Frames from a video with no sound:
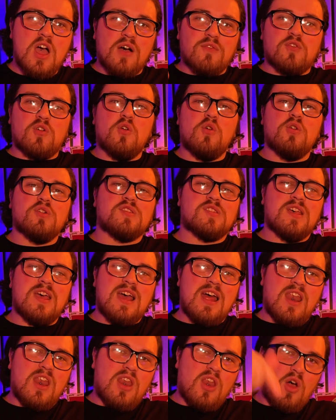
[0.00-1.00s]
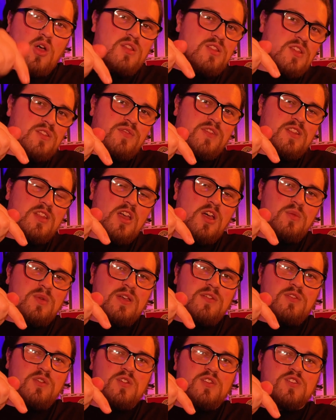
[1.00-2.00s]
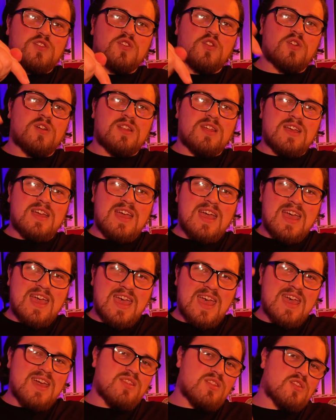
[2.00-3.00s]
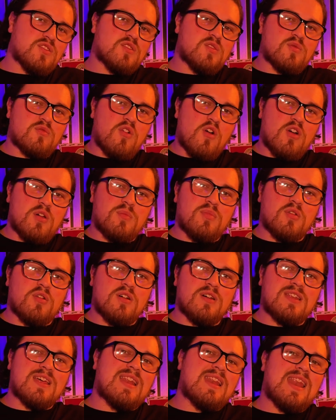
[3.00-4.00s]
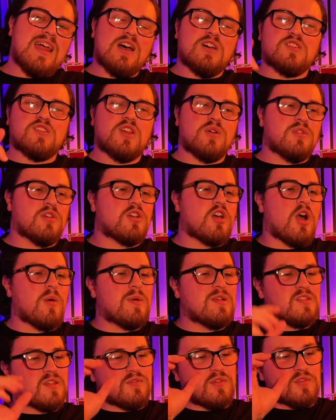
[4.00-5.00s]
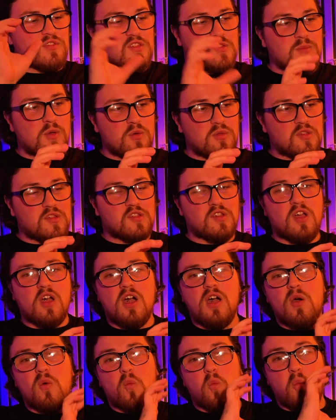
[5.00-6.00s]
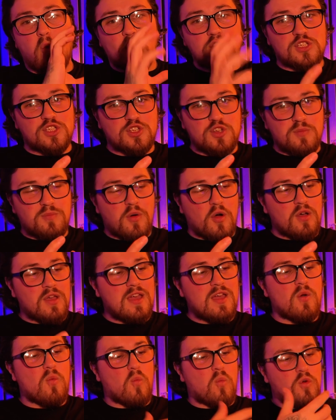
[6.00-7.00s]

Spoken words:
Of course, like this video if you enjoyed it, hit the subscribe button, and let us know in the comments if you smoked this cigar. Would you buy it?